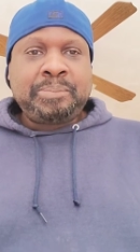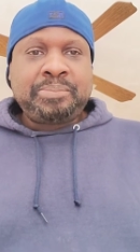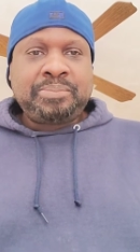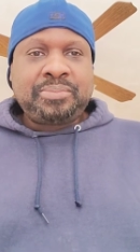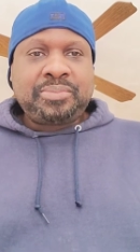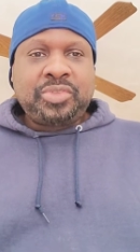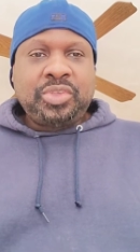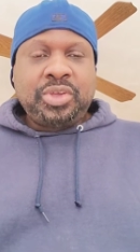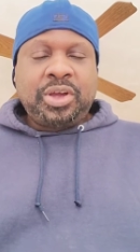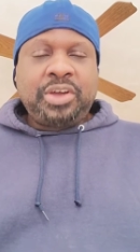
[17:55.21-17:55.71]

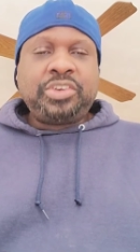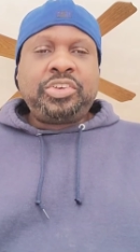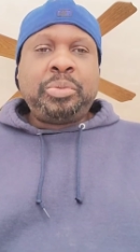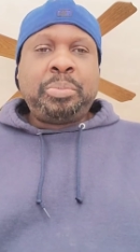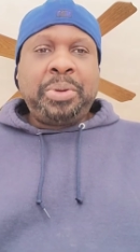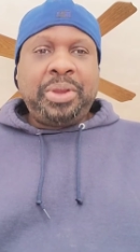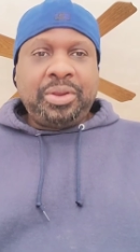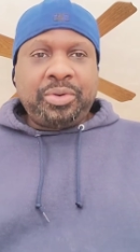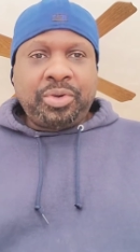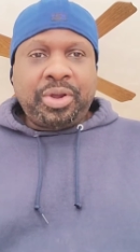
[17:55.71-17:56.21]
Y'all should
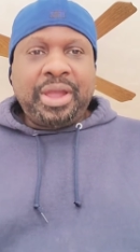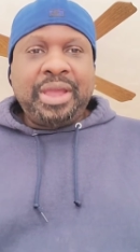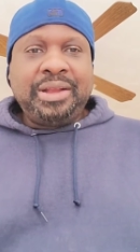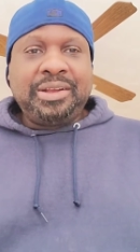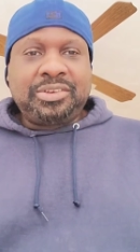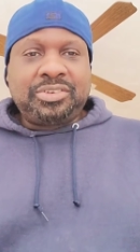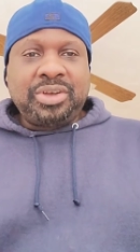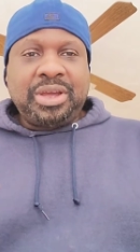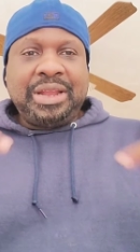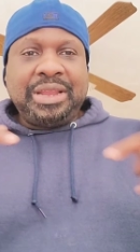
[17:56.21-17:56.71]
be grinding,
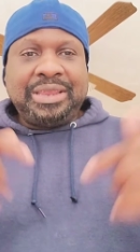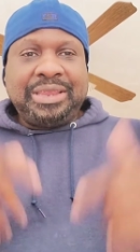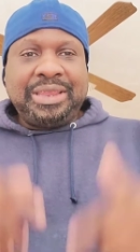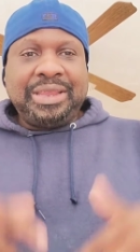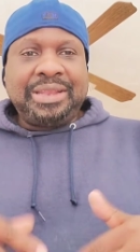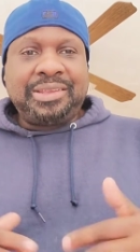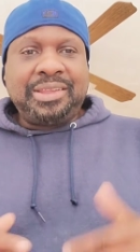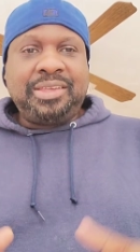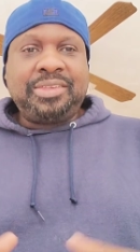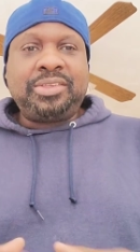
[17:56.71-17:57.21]
trying to
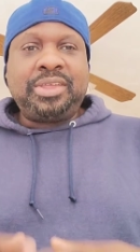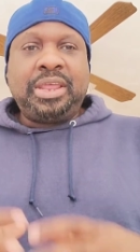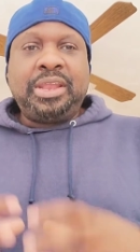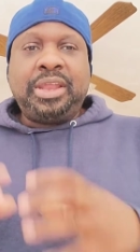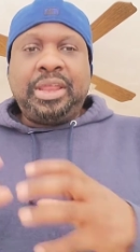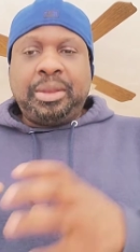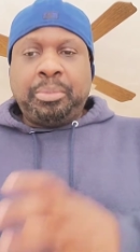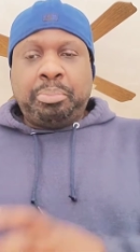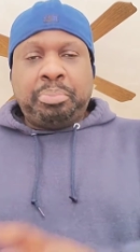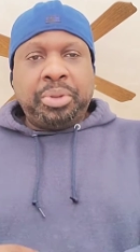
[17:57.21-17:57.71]
get this, and
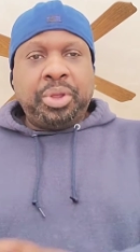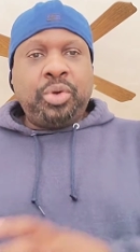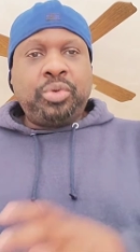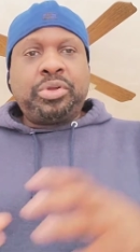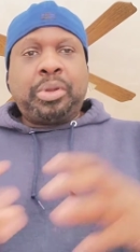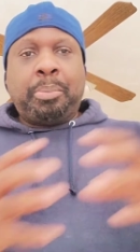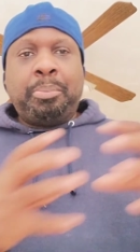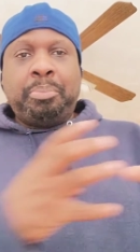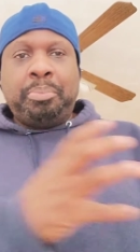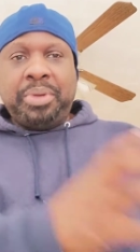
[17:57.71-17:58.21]
then build
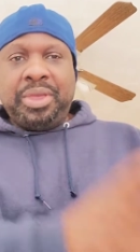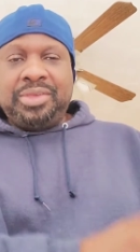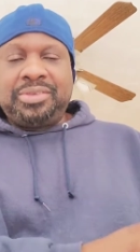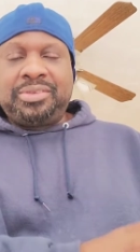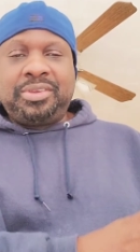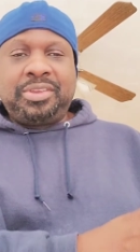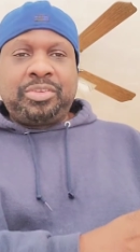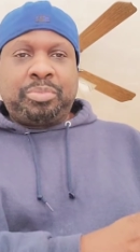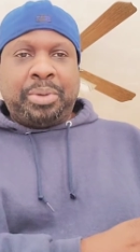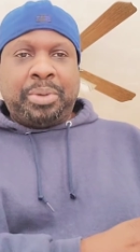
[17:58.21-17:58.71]
a
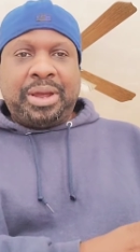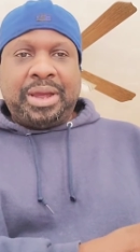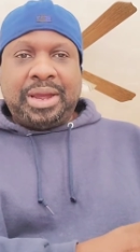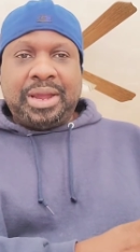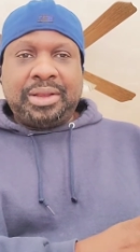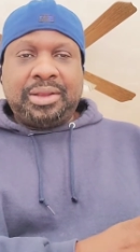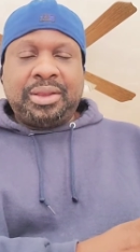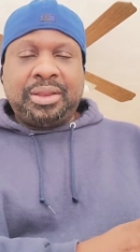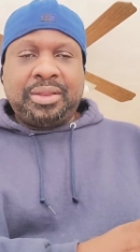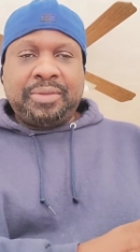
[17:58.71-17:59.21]
business
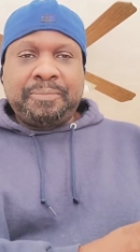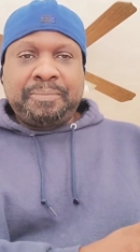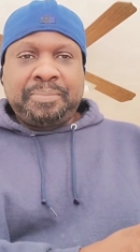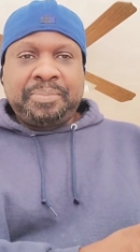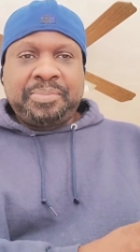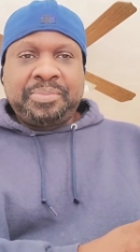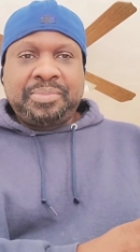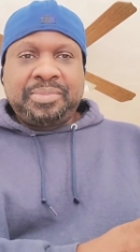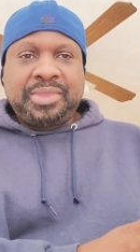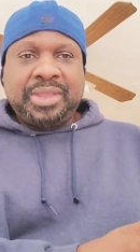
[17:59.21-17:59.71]
behind it.
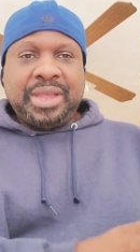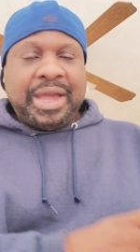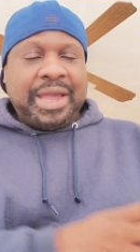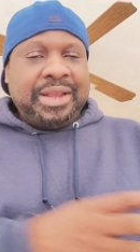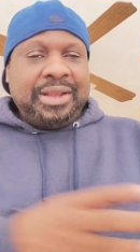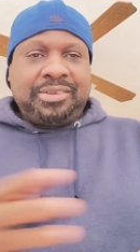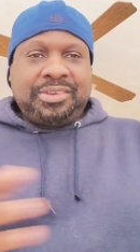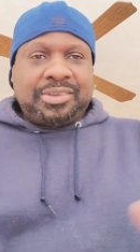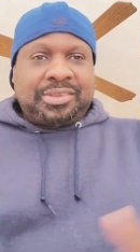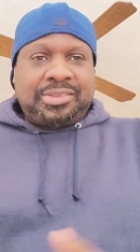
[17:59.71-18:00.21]
I
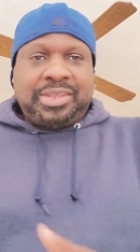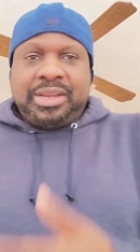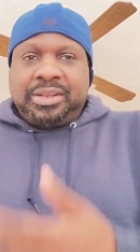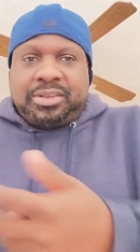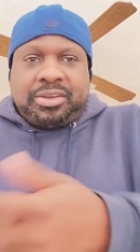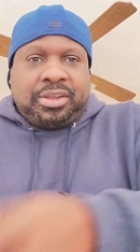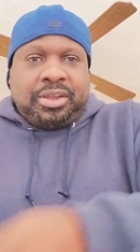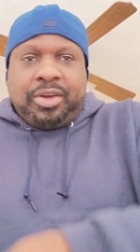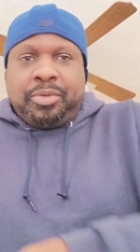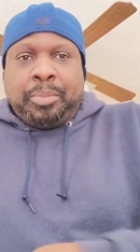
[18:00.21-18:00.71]
didn't just take
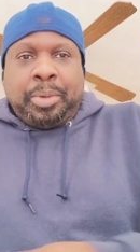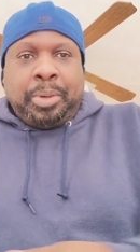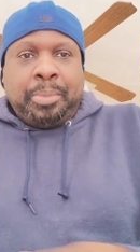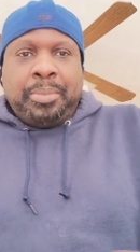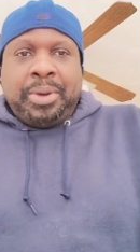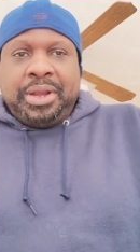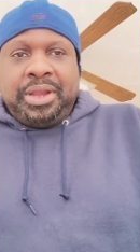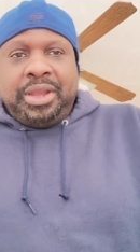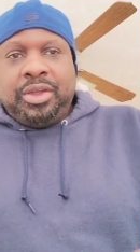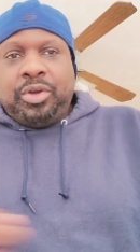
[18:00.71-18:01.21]
the government
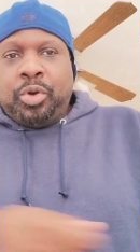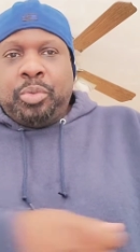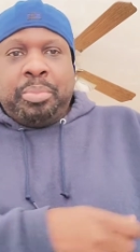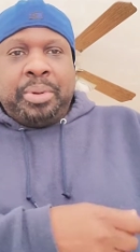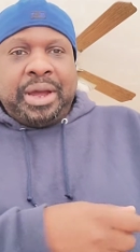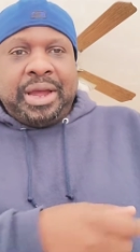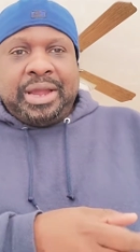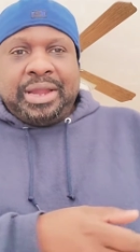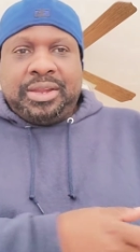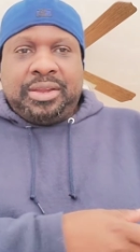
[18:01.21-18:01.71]
money and go
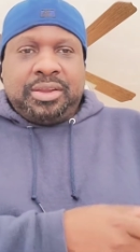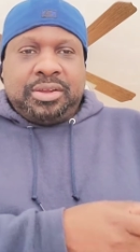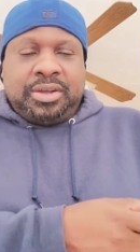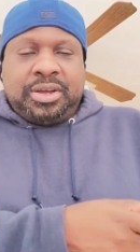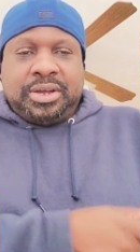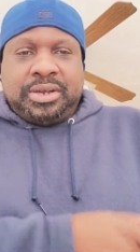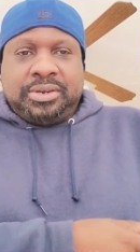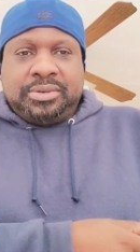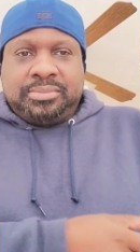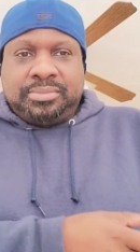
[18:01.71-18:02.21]
buy
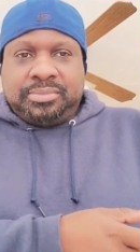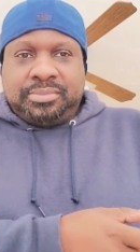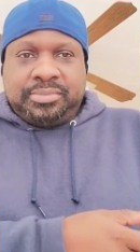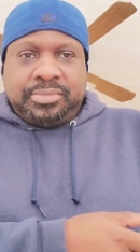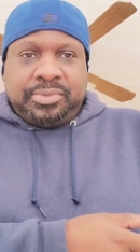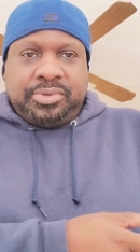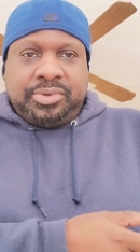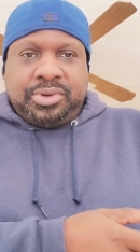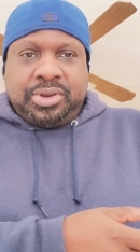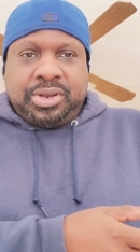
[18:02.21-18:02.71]
uh,
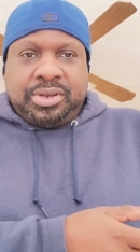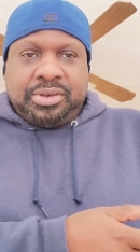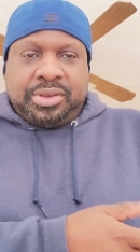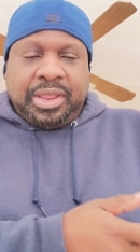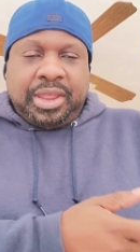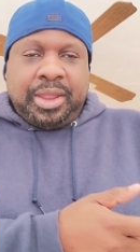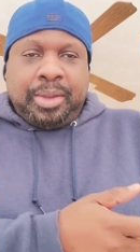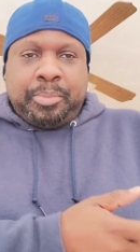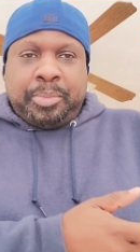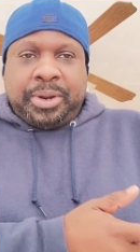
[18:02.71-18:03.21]
a
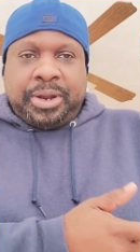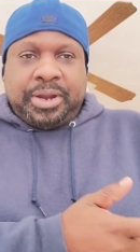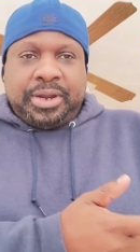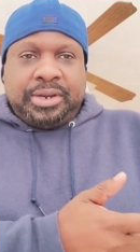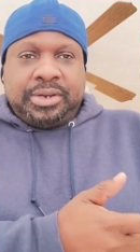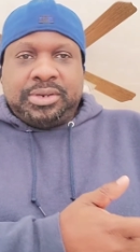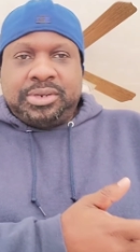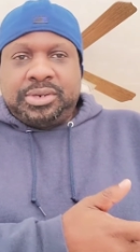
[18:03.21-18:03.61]
damn uh,